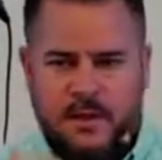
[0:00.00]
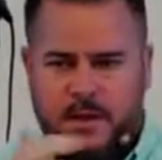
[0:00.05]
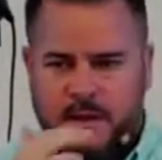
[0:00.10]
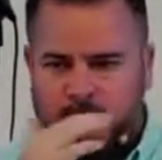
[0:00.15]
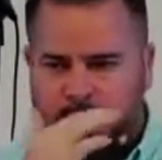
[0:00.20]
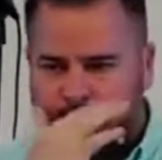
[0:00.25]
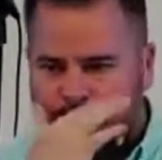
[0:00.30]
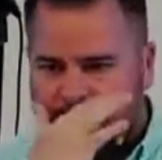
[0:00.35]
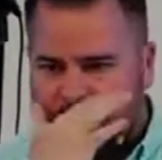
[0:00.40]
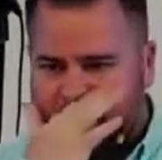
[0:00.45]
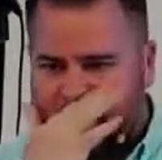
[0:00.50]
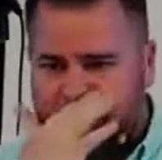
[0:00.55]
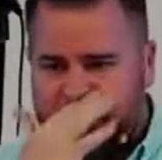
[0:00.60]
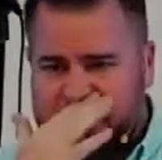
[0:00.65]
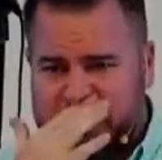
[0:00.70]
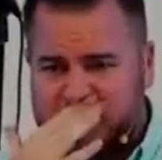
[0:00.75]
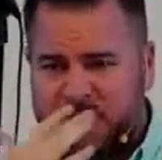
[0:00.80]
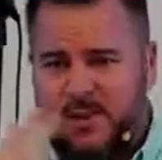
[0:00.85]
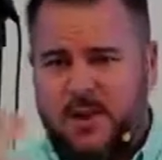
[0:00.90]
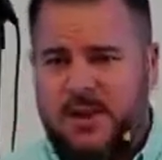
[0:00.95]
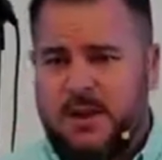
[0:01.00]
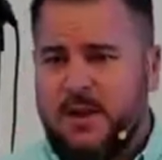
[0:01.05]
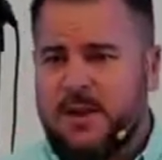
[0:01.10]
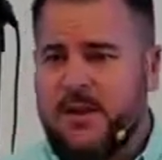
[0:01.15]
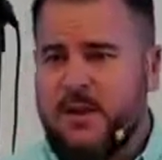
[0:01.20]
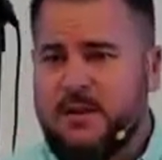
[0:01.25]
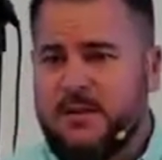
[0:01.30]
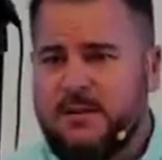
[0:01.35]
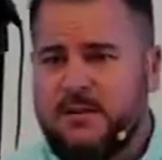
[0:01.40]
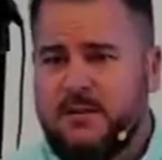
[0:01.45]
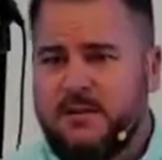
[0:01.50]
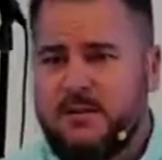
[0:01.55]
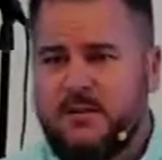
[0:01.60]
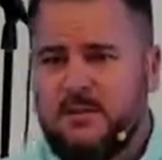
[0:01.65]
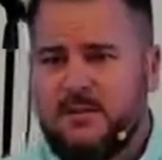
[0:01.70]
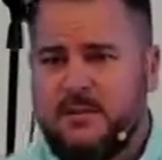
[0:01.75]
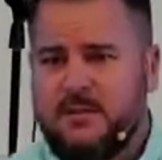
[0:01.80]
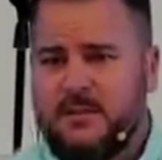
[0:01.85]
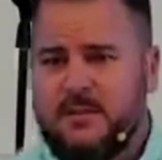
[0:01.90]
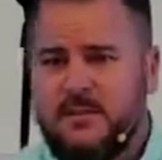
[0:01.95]
And Josh is pretty good.
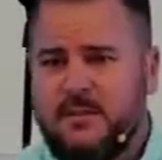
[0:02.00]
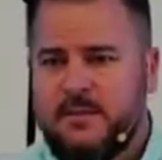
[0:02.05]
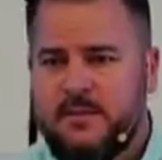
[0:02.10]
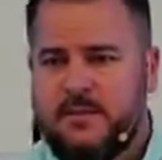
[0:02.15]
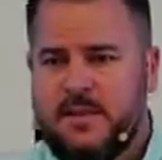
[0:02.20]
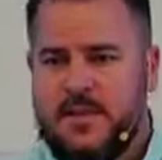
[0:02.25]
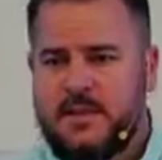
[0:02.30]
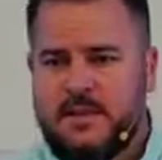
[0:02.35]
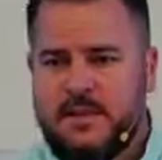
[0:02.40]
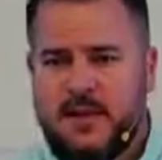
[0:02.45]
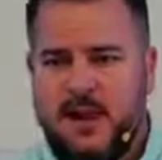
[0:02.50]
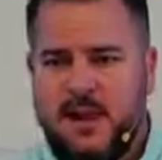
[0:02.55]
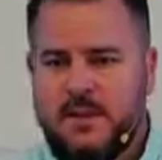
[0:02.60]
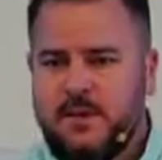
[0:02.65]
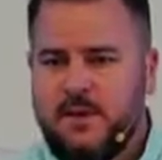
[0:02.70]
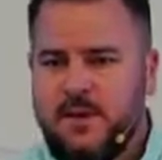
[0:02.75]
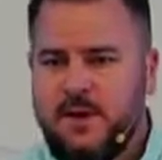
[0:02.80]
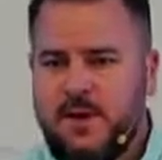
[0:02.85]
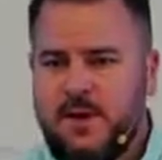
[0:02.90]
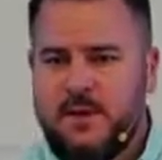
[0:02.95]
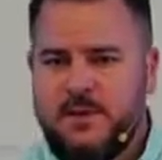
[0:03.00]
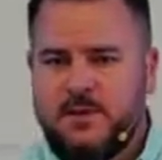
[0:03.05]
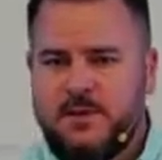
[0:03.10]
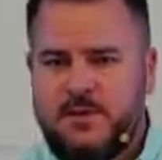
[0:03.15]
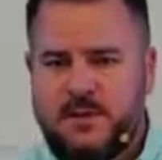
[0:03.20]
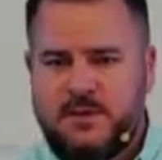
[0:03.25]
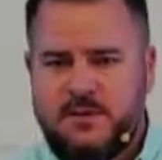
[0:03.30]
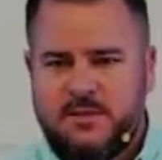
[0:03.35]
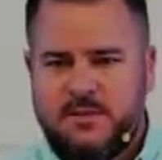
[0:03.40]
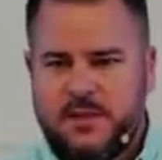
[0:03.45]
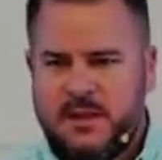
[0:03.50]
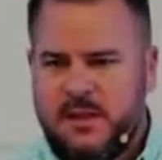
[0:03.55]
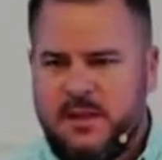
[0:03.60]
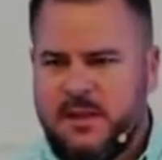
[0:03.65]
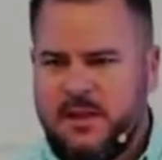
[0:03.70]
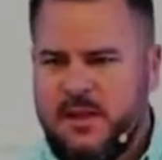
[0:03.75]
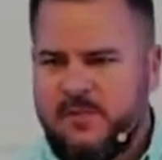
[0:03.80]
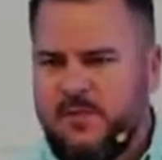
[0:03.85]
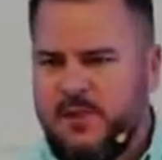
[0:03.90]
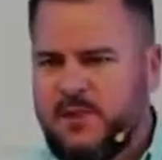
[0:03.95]
He's in ninth grade, and so he's, I
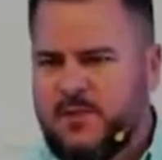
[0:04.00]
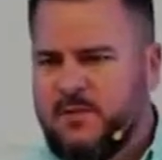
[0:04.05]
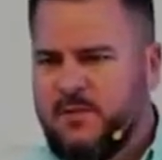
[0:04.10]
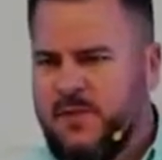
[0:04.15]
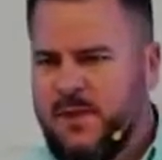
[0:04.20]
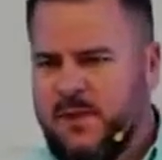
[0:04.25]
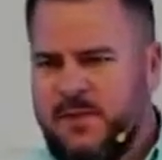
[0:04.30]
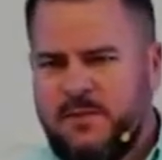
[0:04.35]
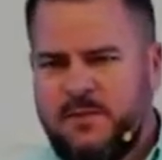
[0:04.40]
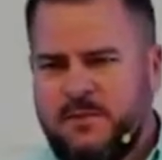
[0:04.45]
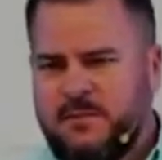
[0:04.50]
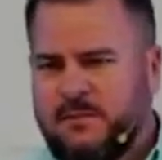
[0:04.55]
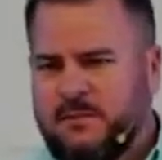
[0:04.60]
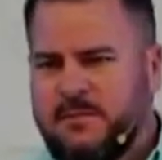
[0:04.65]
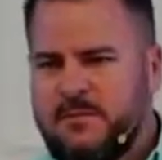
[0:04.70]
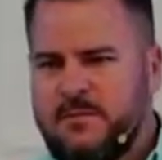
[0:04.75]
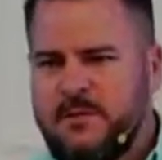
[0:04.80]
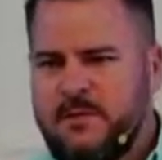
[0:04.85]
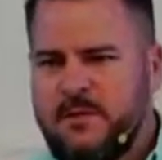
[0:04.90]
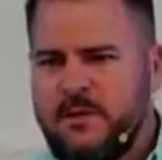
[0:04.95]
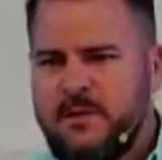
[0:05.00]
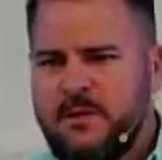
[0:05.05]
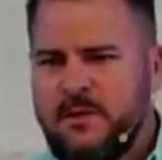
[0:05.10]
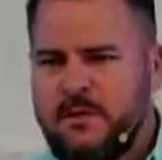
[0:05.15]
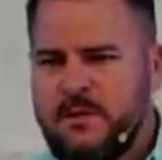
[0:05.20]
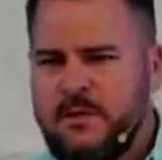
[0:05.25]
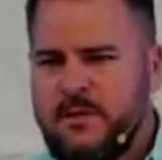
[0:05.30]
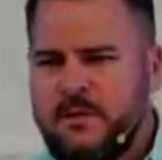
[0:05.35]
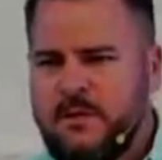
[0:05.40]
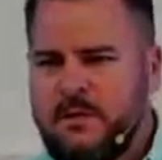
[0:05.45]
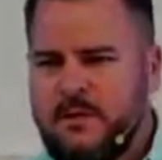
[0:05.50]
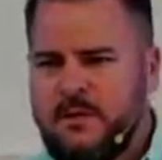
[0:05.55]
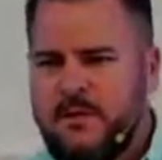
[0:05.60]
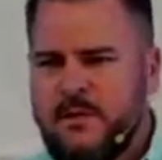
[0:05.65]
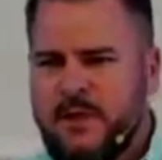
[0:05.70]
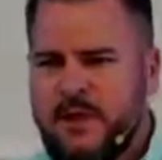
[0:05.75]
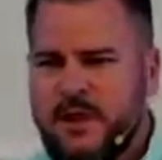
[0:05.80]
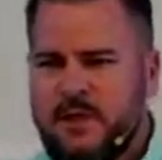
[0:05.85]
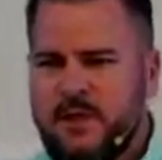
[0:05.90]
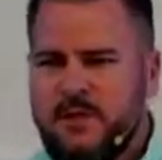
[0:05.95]
think he finished fifth,
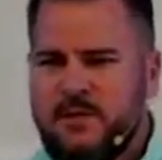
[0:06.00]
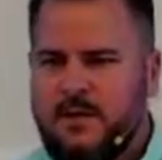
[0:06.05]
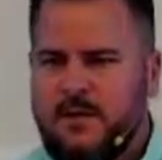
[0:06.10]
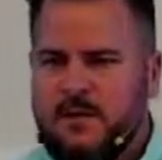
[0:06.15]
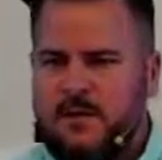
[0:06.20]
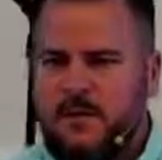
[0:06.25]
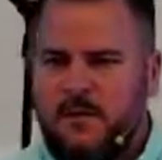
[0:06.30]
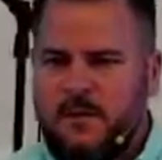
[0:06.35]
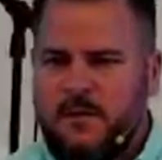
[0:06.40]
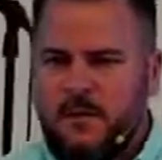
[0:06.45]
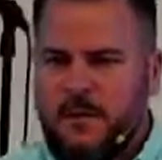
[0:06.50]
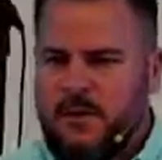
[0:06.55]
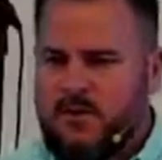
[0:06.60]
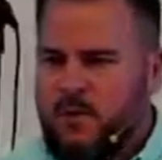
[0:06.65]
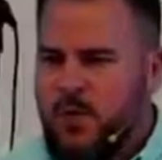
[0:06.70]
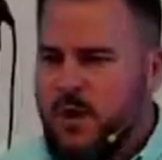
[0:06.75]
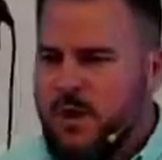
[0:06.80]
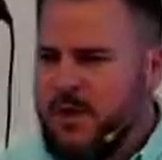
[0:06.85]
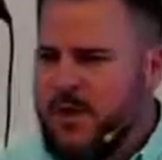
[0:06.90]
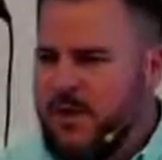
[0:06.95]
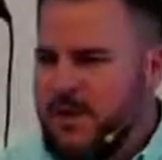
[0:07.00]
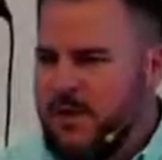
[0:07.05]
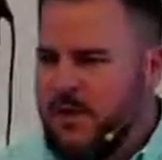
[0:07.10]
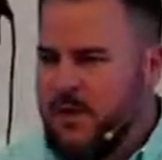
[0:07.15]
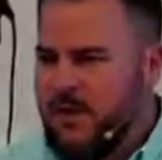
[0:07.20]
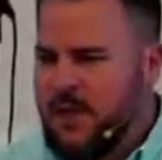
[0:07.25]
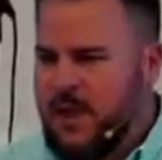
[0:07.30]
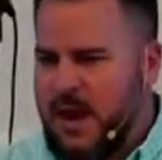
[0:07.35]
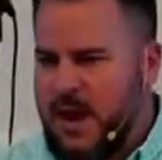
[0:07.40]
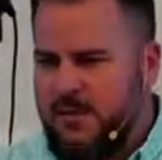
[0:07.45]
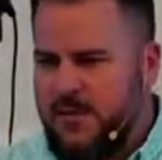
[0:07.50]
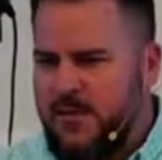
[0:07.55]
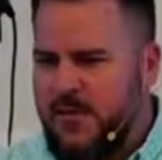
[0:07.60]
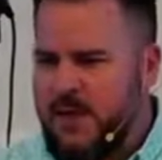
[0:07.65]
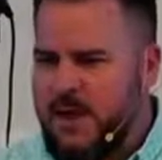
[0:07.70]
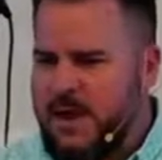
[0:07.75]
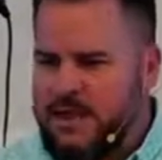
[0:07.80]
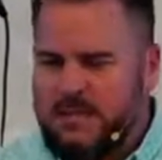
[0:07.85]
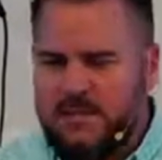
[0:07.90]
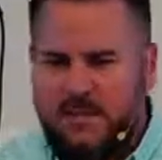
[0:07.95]
right? There's one kid who, every
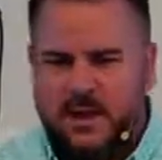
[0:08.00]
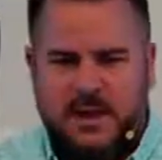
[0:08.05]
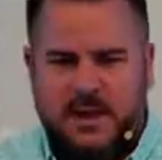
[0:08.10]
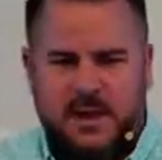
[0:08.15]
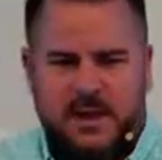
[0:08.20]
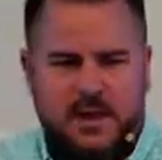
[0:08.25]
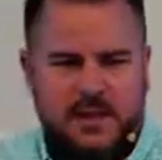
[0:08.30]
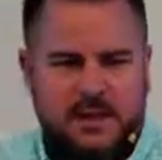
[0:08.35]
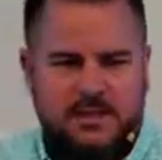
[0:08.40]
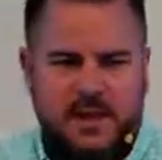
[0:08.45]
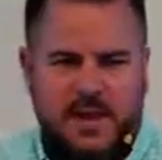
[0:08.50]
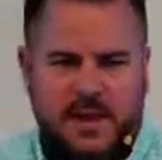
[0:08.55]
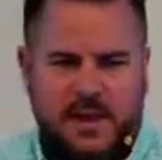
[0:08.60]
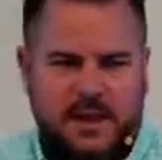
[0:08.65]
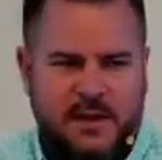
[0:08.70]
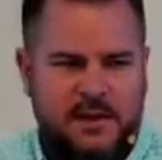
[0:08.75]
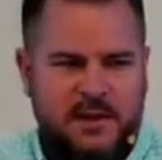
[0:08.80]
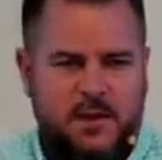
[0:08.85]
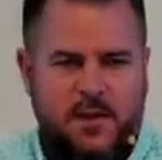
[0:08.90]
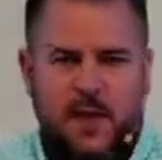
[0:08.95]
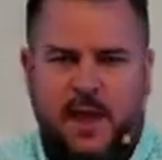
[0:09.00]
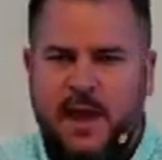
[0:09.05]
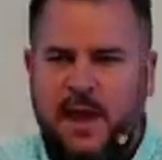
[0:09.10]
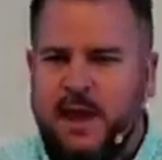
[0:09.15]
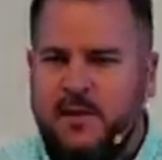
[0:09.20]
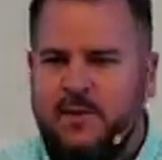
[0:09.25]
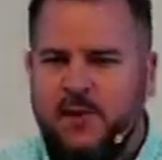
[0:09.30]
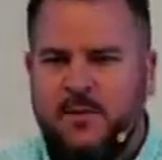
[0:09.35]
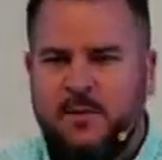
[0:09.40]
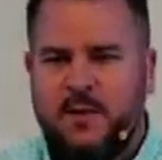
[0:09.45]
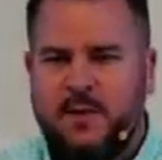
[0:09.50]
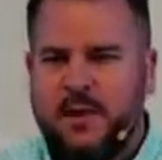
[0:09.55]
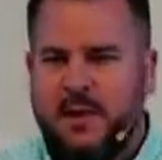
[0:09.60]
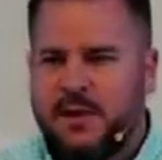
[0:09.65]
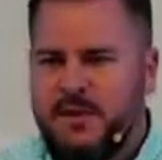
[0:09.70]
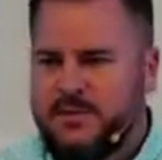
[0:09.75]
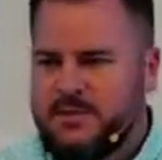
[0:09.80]
race, man, he is like way ahead of everybody else.